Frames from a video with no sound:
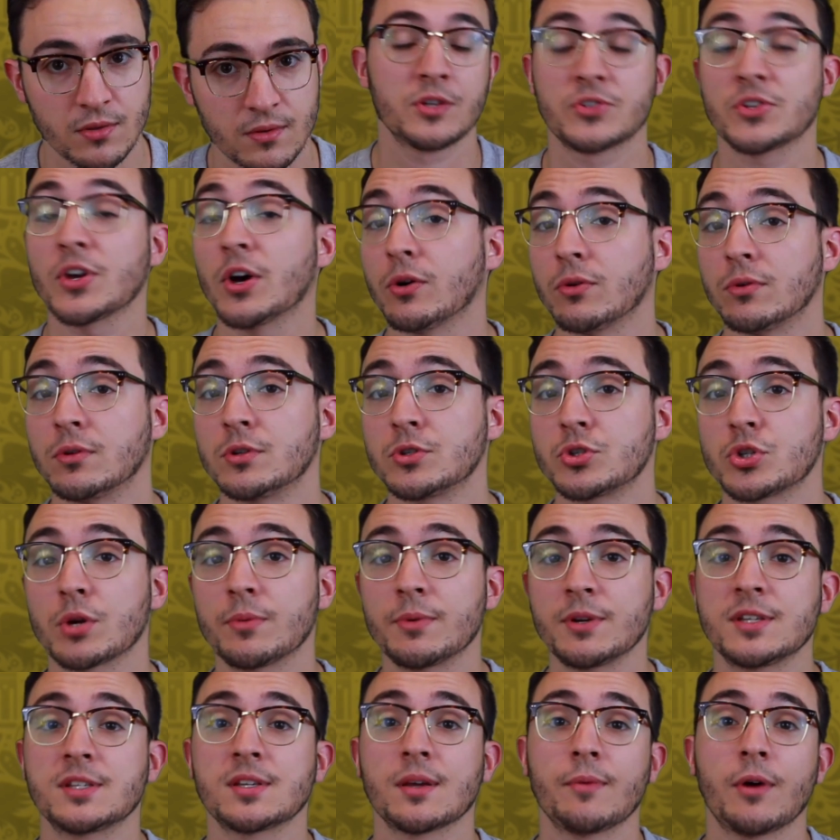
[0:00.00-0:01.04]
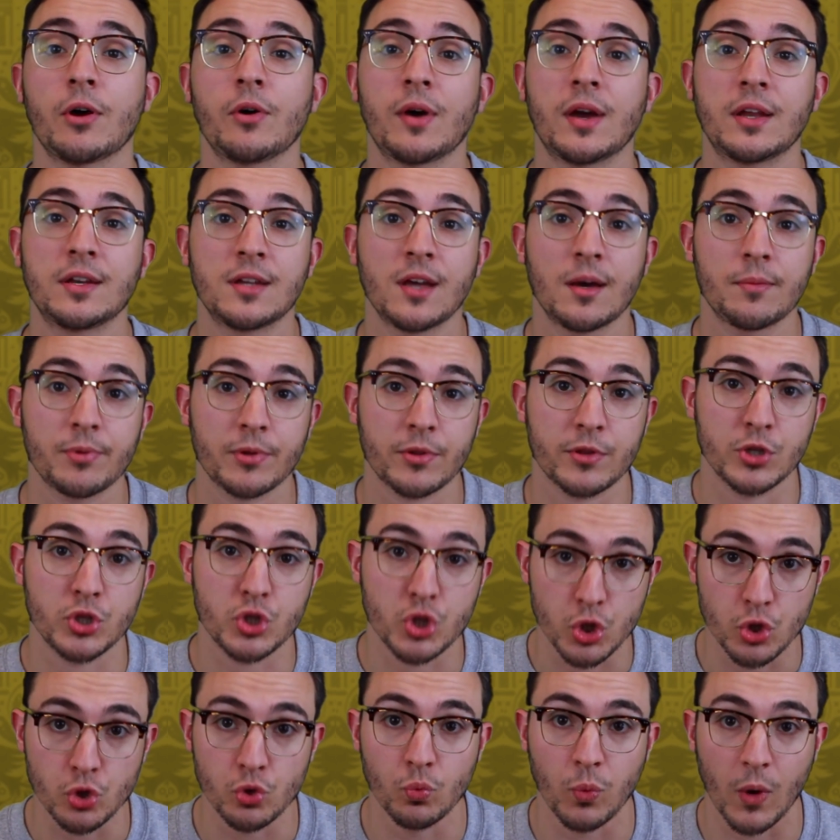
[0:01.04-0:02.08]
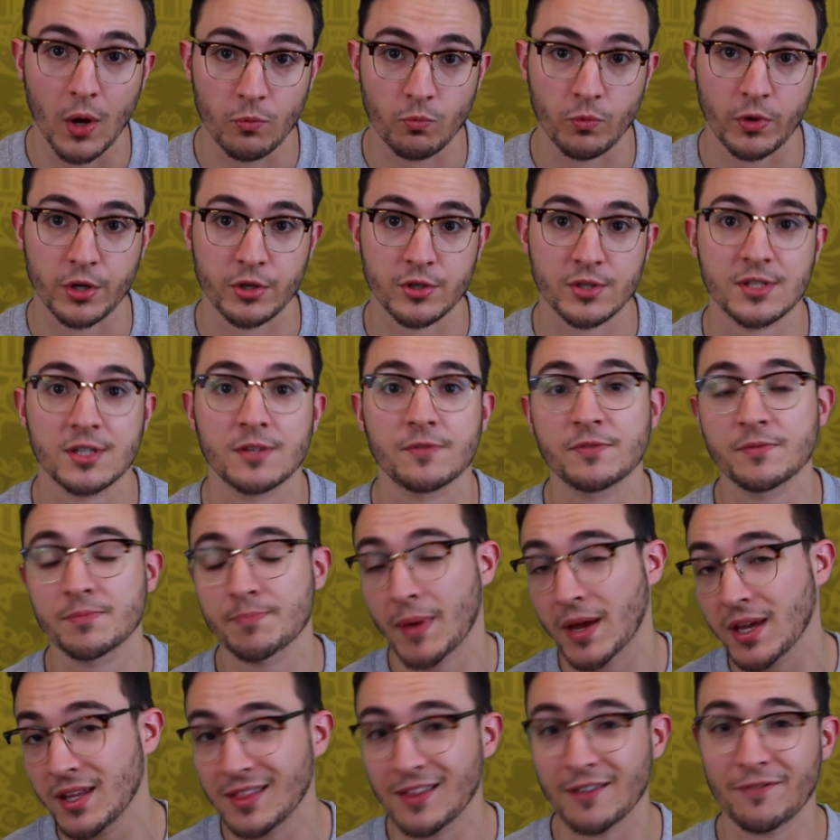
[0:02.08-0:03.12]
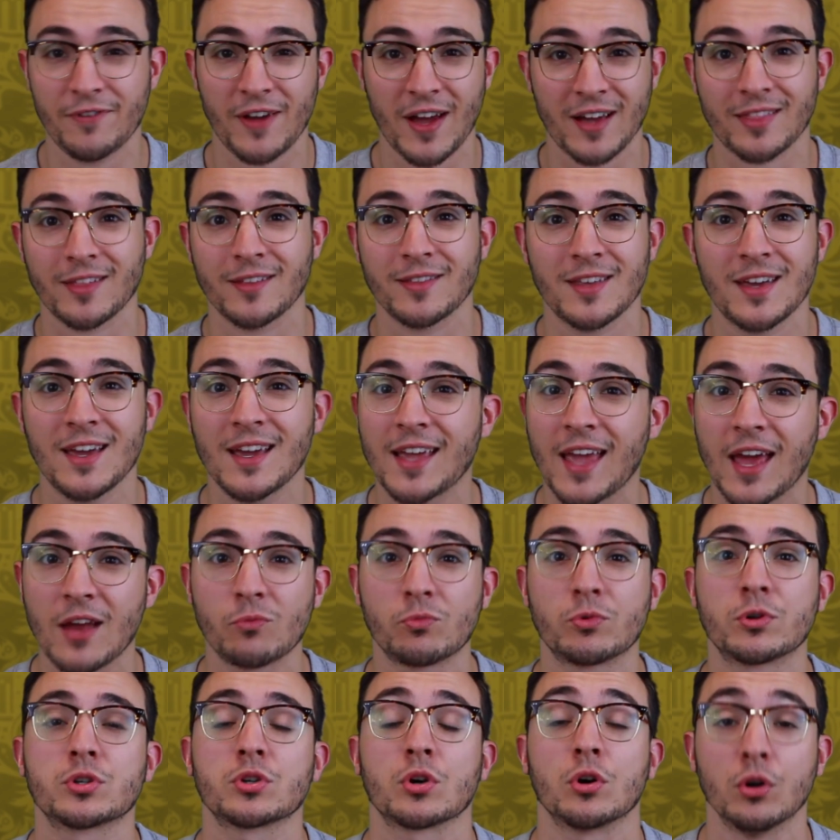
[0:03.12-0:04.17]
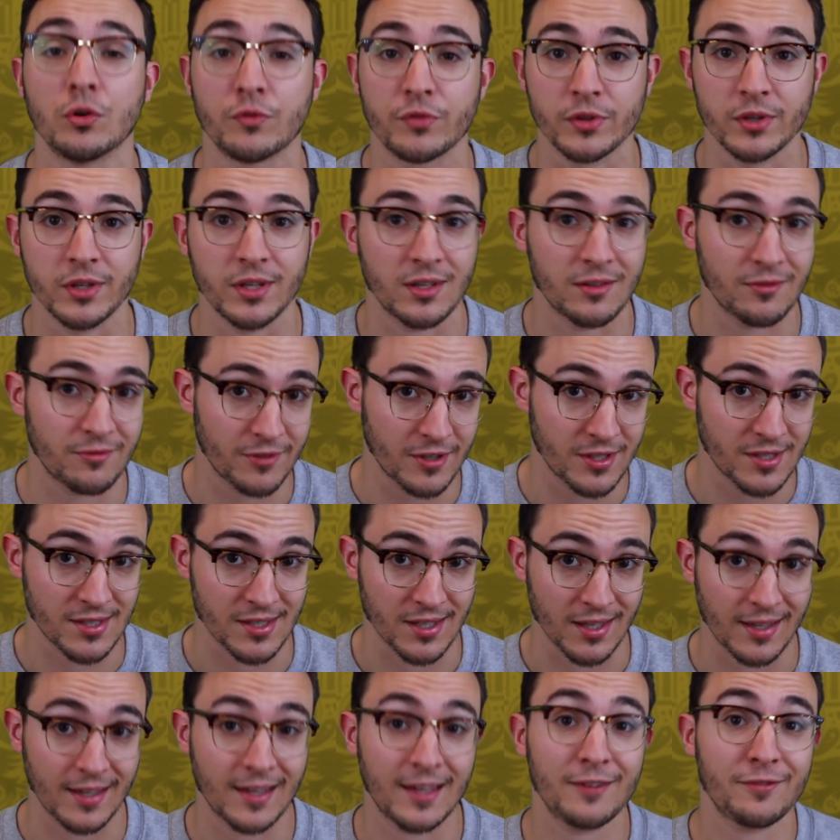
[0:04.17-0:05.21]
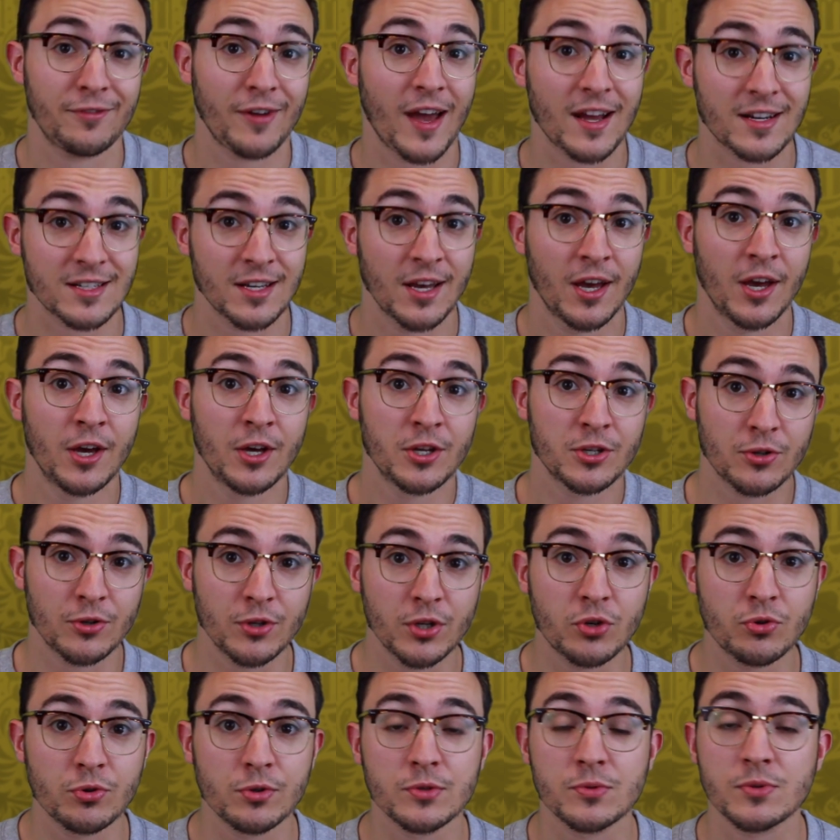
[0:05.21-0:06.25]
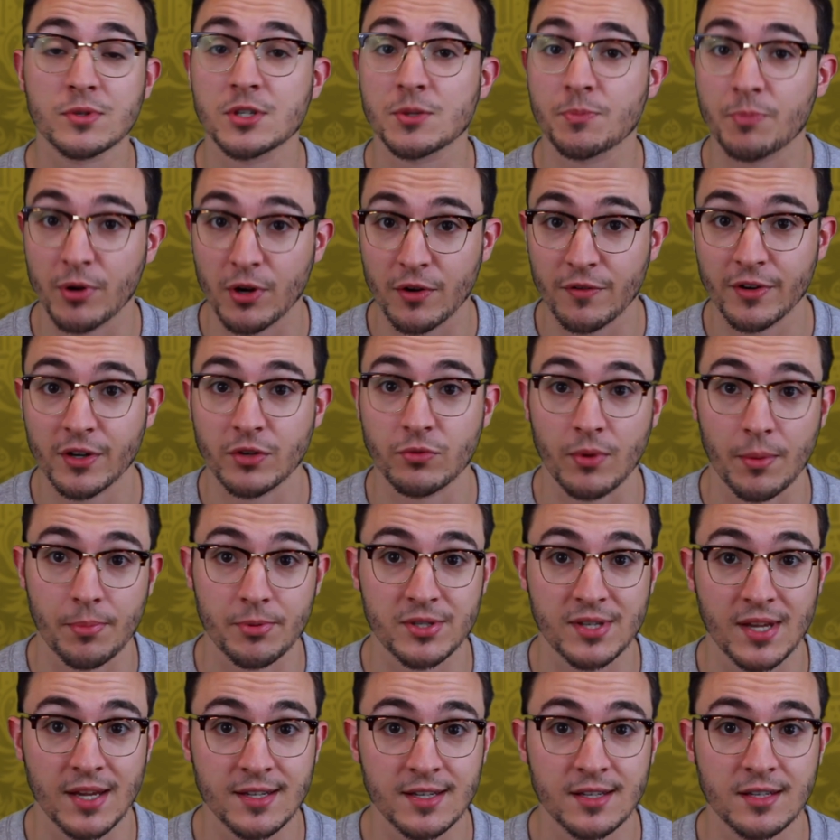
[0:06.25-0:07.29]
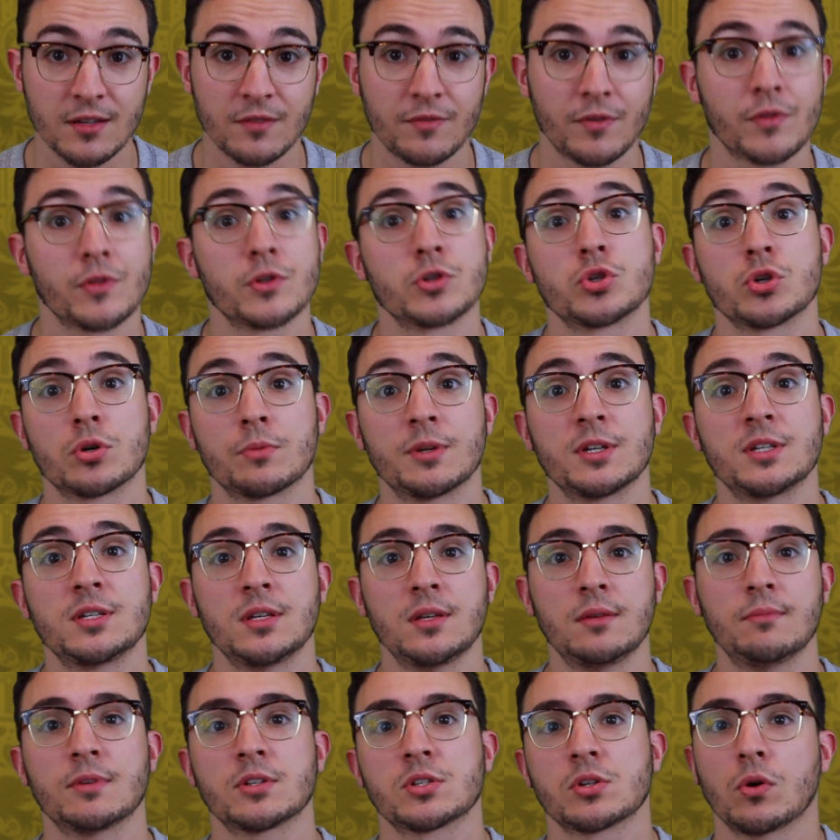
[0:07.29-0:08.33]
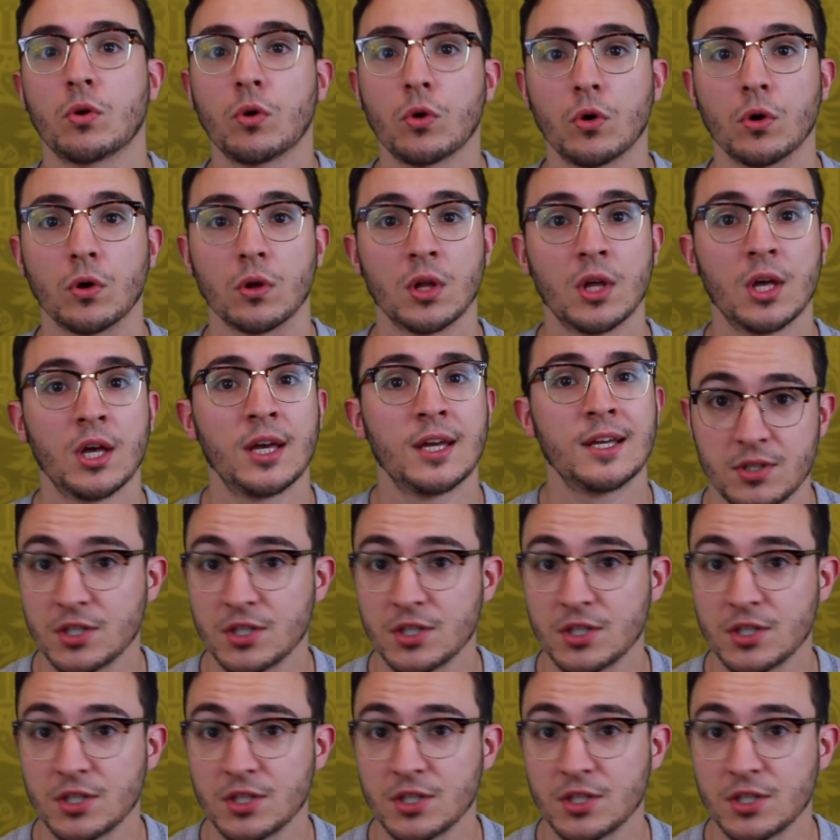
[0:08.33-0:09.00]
So, Germany somehow end up the 2-1 winners despite the fact that they again weren't overly convincing. In fact, Toni Kroos was a perfect representative of the German team as a whole.